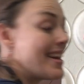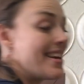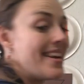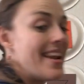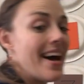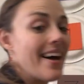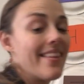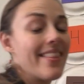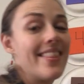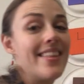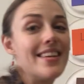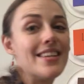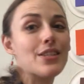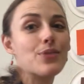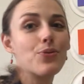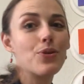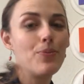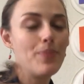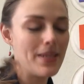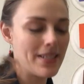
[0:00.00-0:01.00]
Now
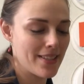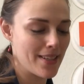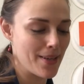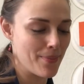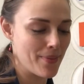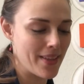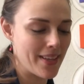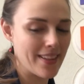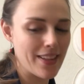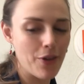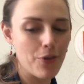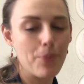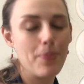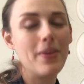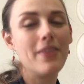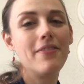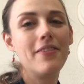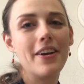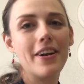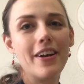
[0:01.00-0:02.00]
this would be something that would
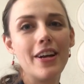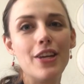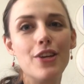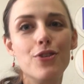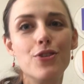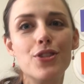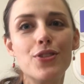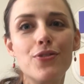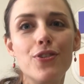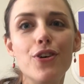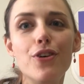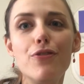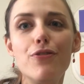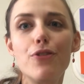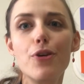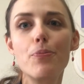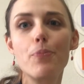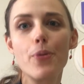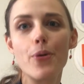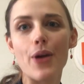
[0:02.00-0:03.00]
be very useful
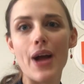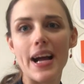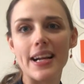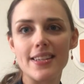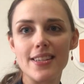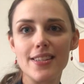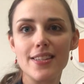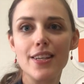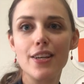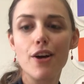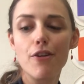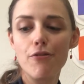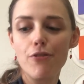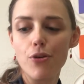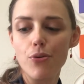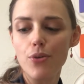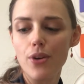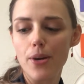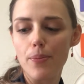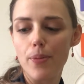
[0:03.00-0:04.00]
for practicing a
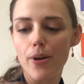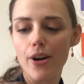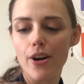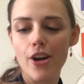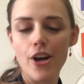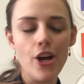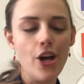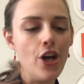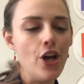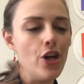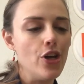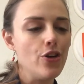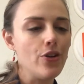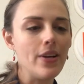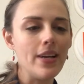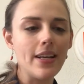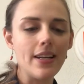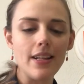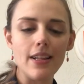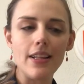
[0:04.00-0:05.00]
phone number. You
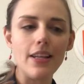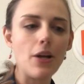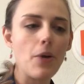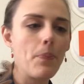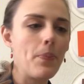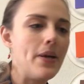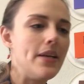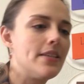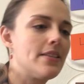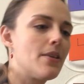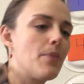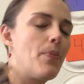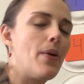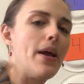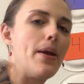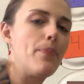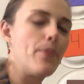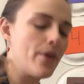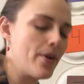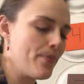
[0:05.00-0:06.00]
can get a little piece of
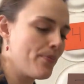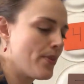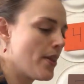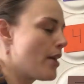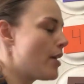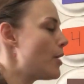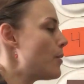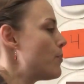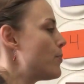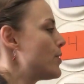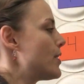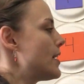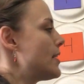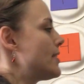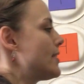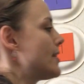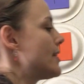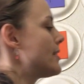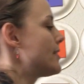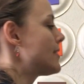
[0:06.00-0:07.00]
paper, put it
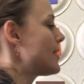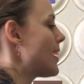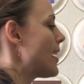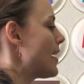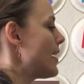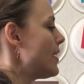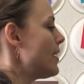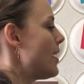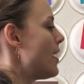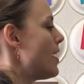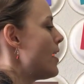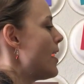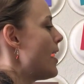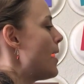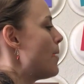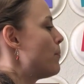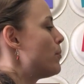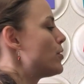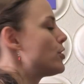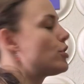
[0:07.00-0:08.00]
to the side,
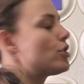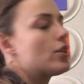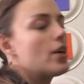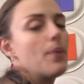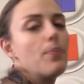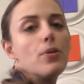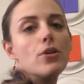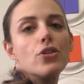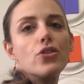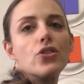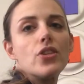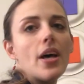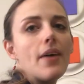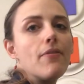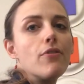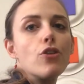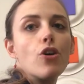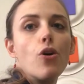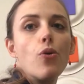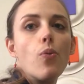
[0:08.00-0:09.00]
and put your number,
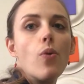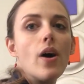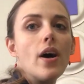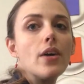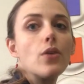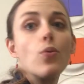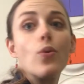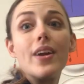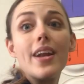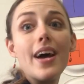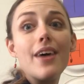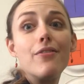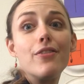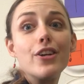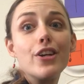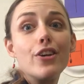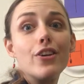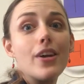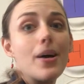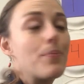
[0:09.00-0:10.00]
701, whatever
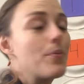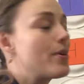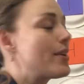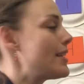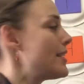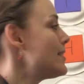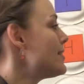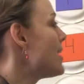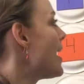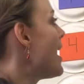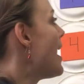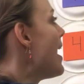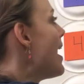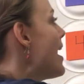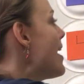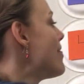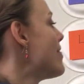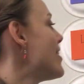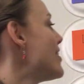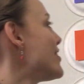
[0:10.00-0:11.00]
your number is,
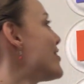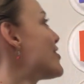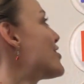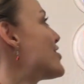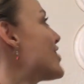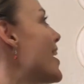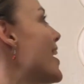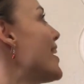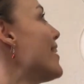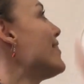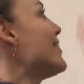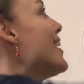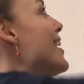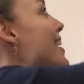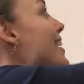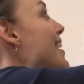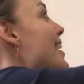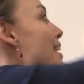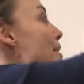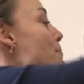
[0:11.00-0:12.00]
and then your child
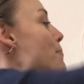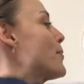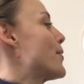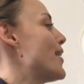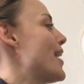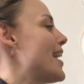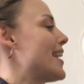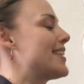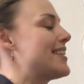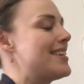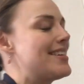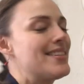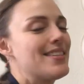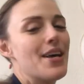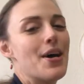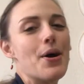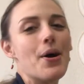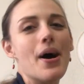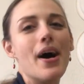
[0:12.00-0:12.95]
can practice